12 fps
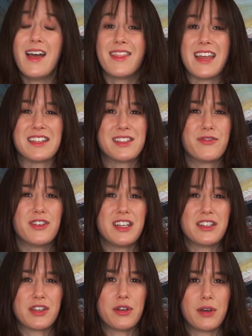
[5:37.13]
That's it for
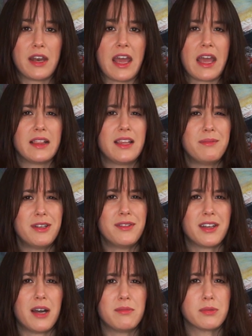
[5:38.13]
today's Q&A. Let me know in the
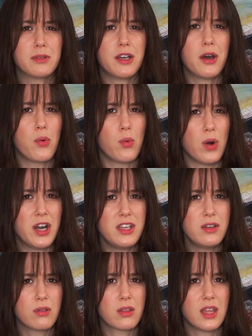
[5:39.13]
comments below what
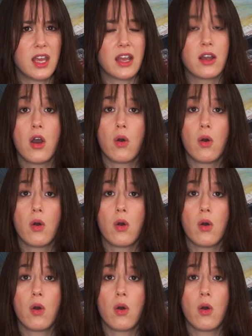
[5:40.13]
you think.